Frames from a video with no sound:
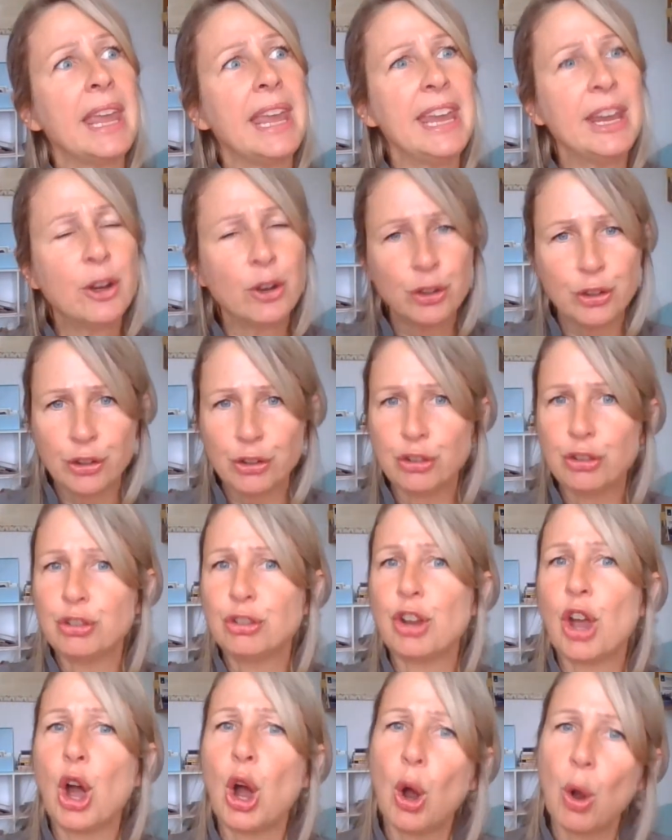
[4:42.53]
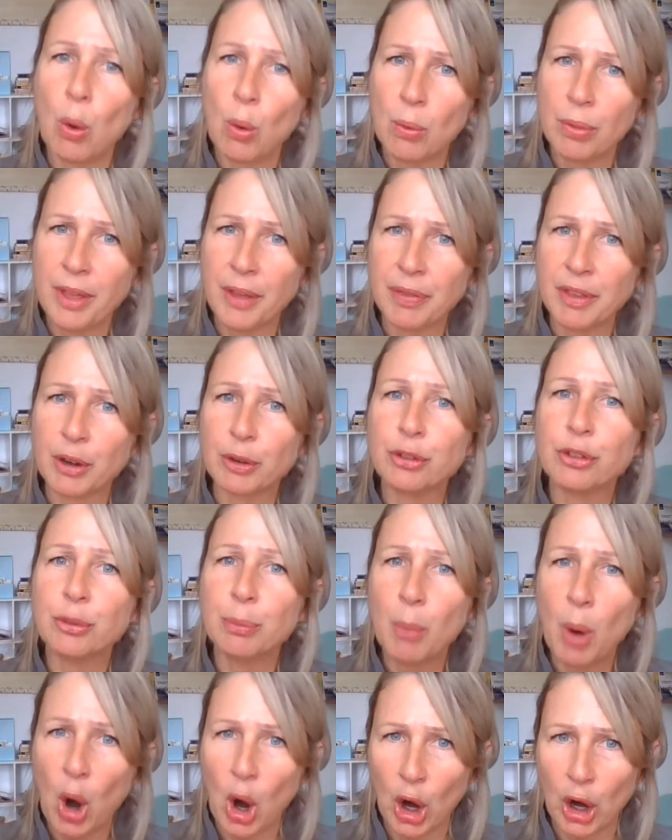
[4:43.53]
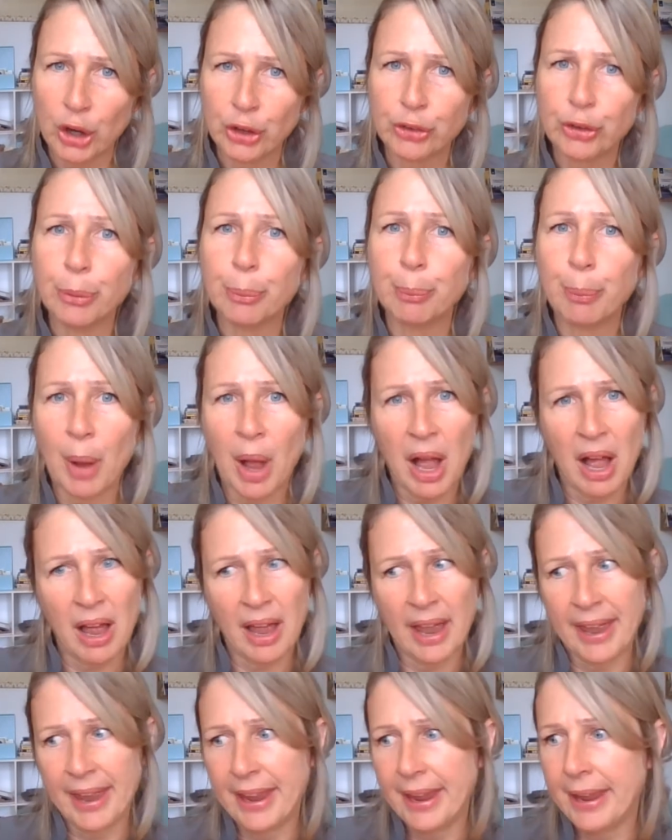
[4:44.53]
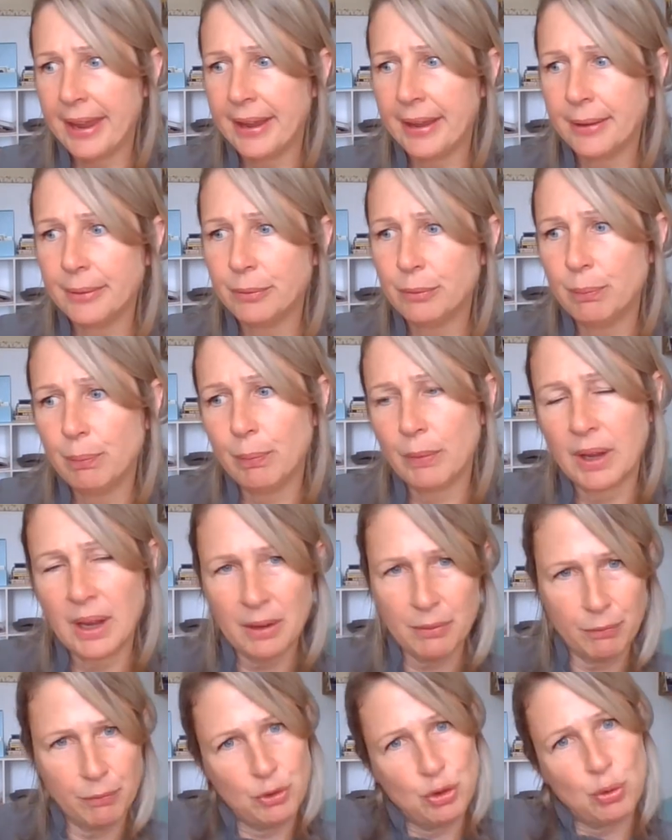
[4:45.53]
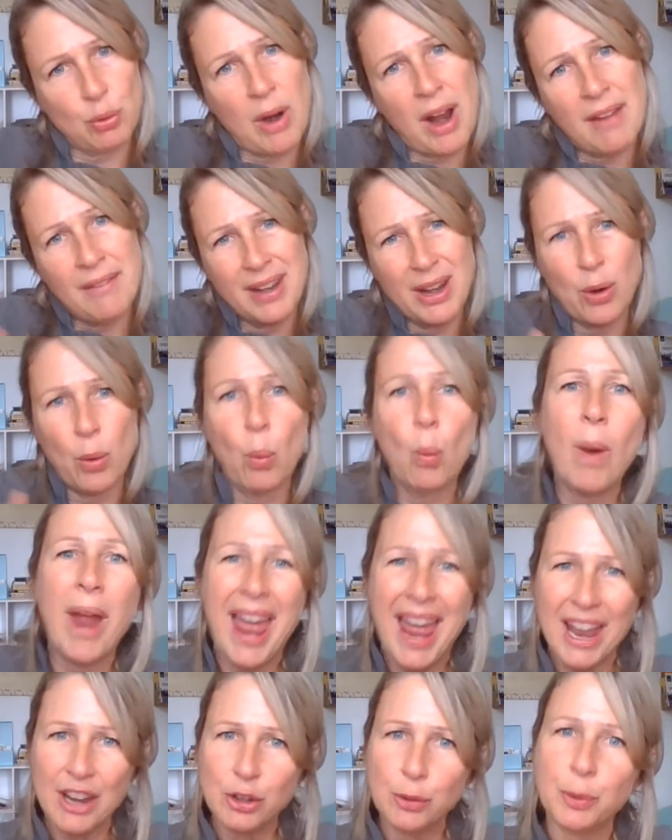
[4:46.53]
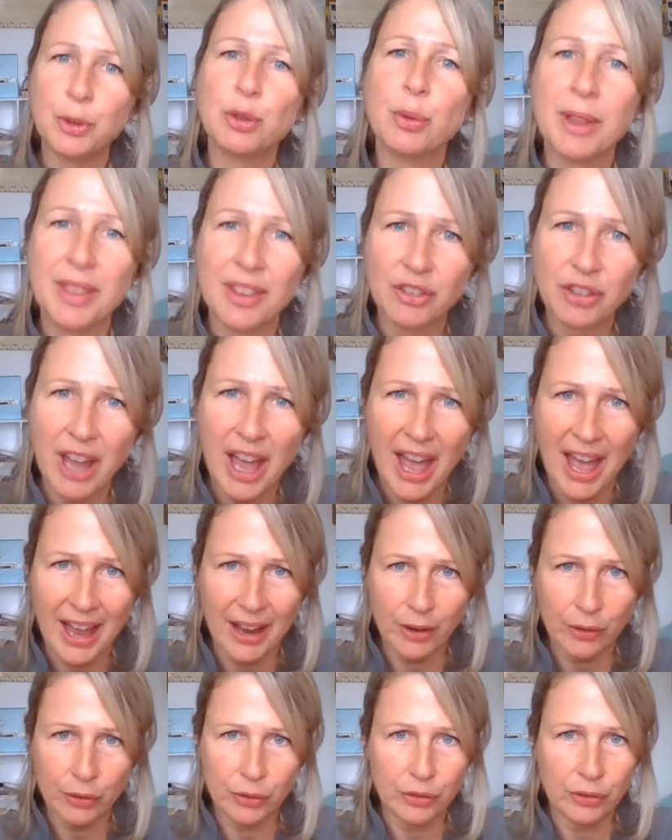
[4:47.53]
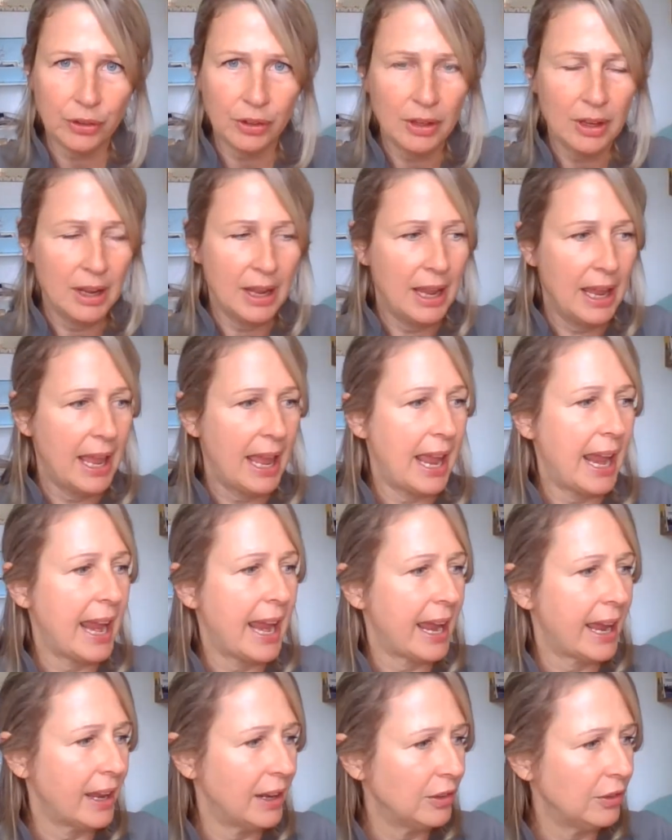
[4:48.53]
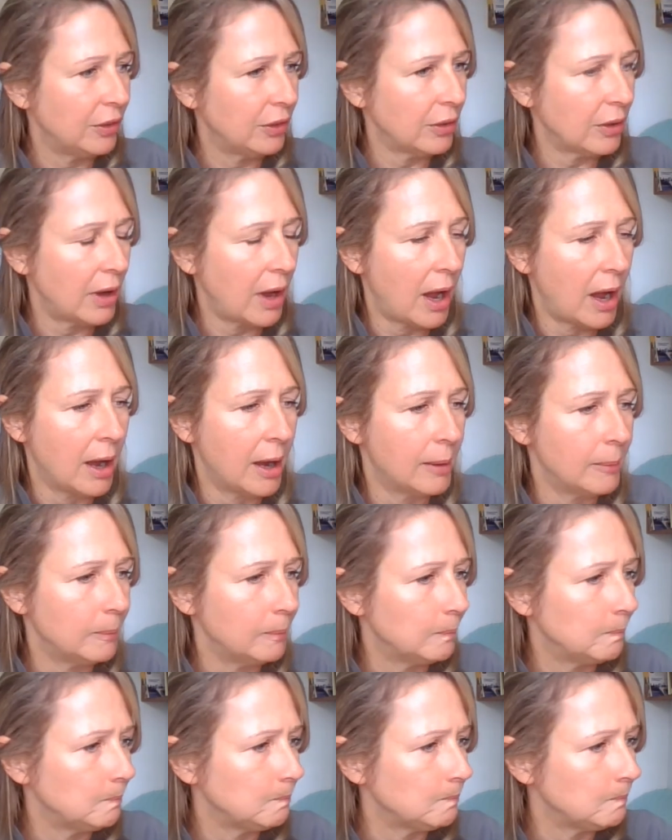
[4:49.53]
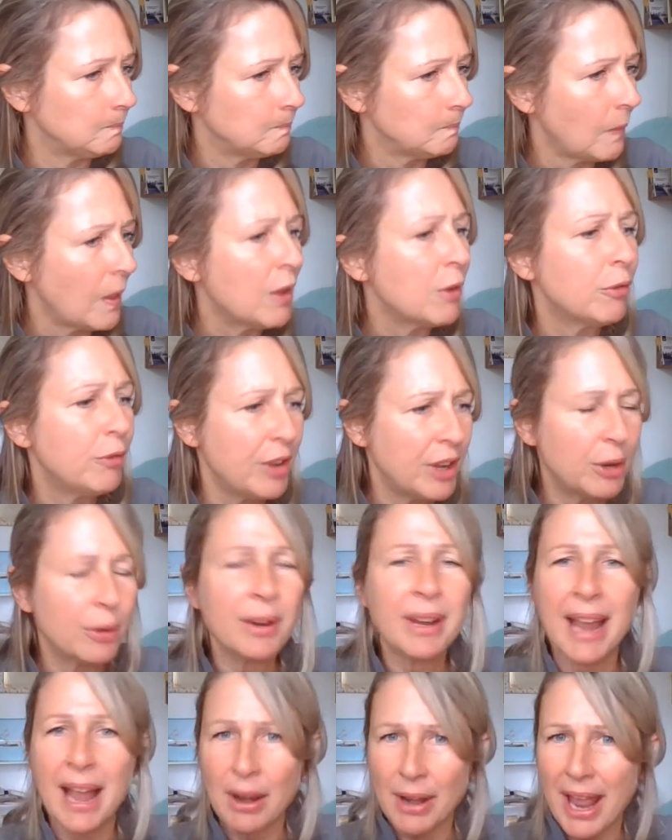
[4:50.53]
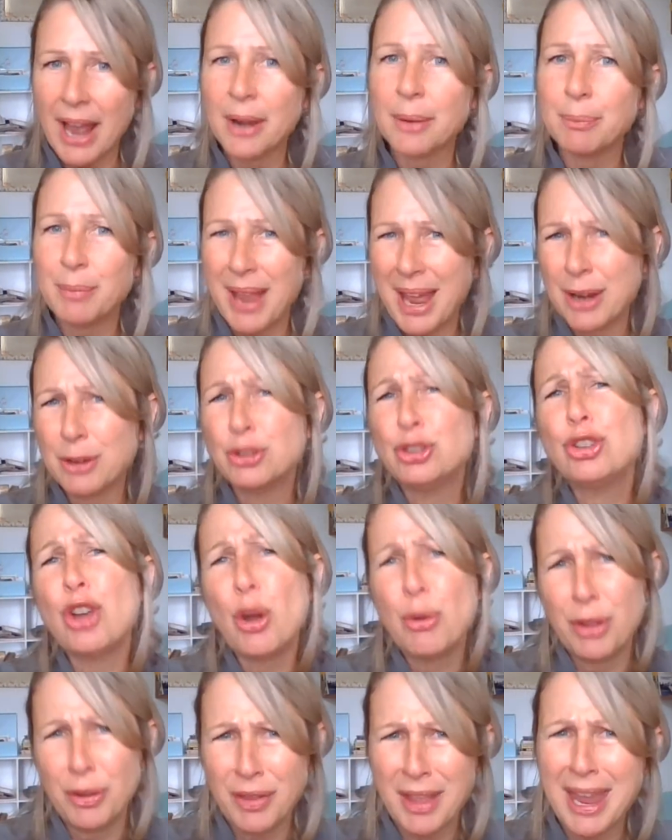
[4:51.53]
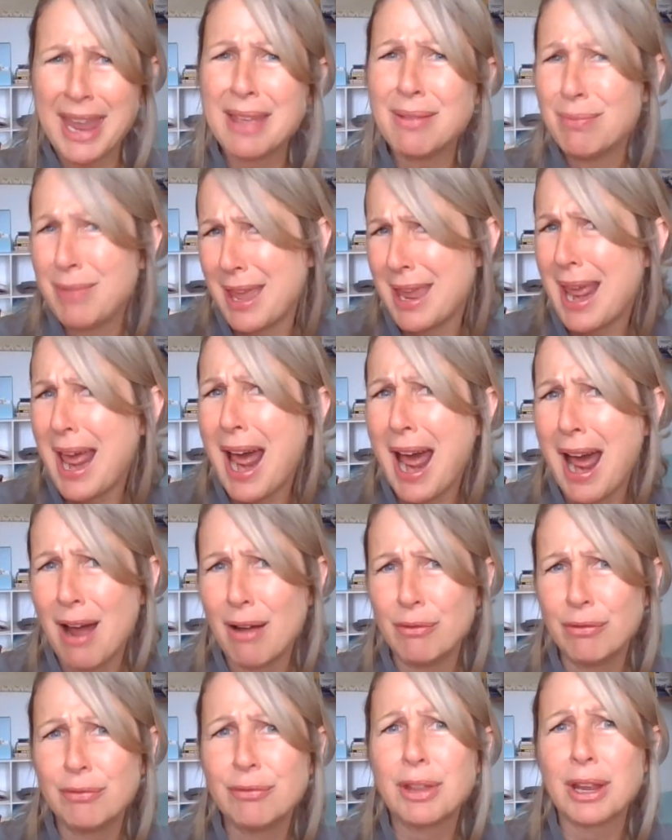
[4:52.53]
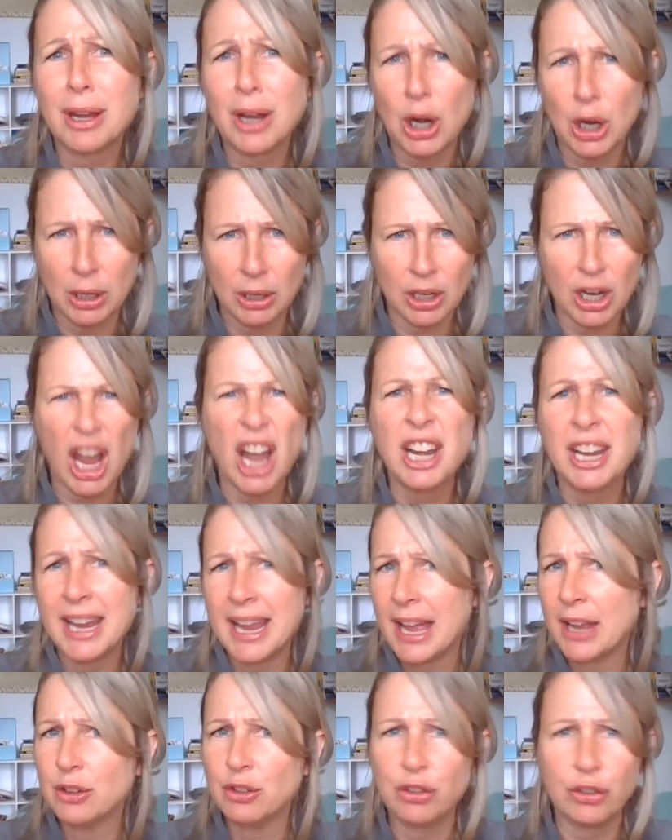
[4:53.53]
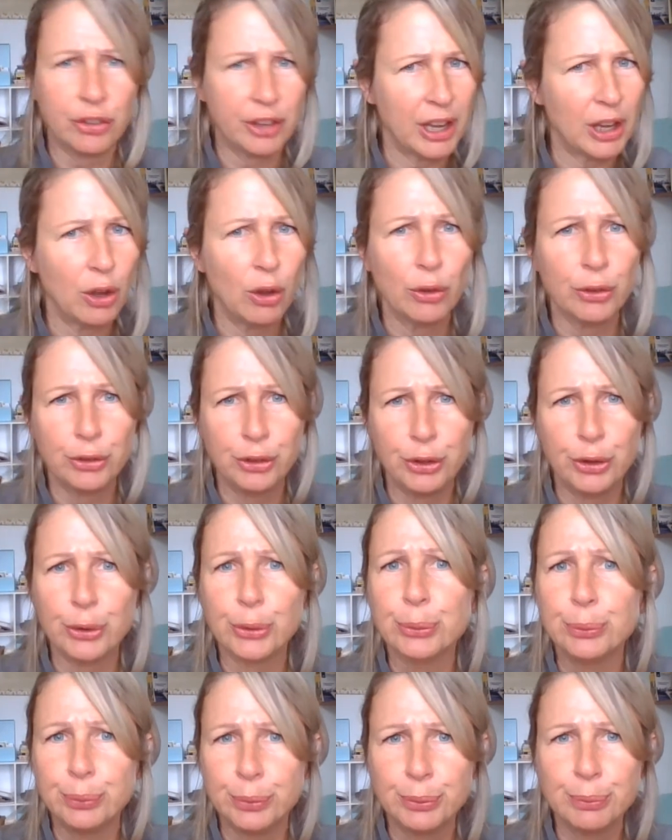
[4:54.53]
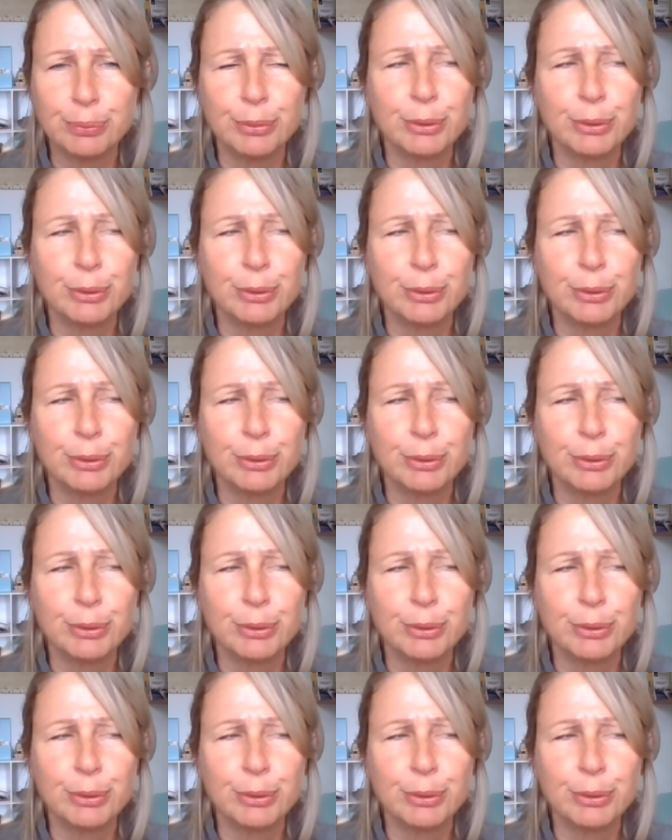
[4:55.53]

eager to show that they're smart by driving a wedge between the text and figuring out how to show that they have the cutting edge skills to